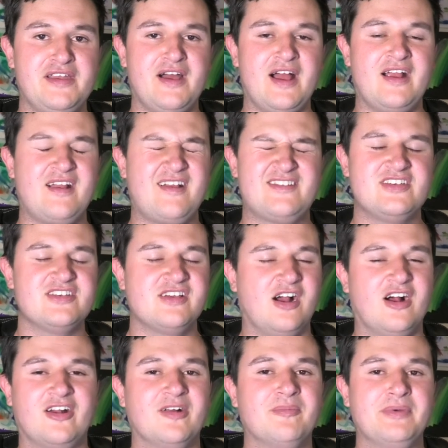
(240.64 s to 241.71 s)
it. I just
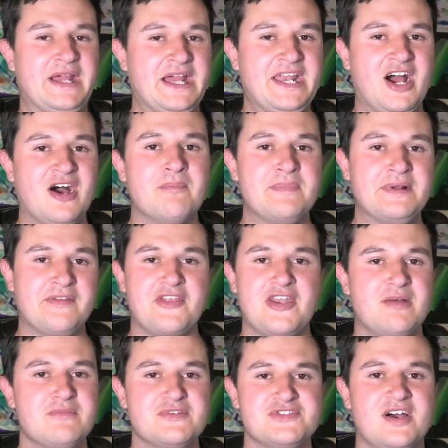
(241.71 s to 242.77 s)
can't comprehend how big the
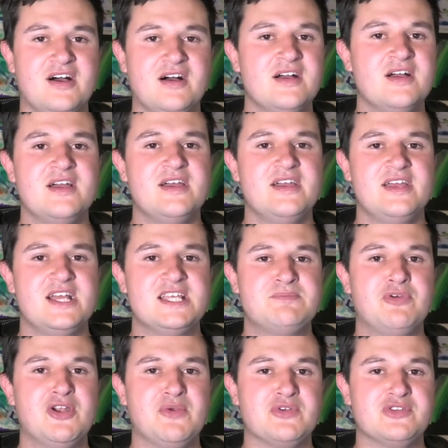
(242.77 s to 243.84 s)
numbers are. It's
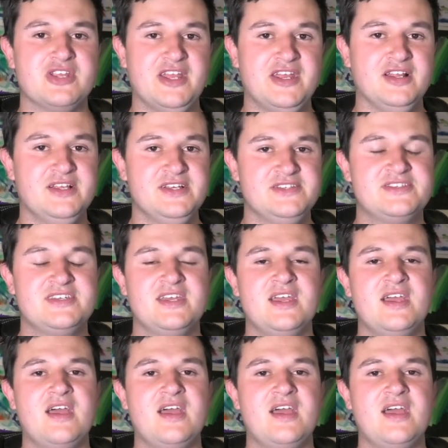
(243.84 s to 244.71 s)
pretty ridiculous.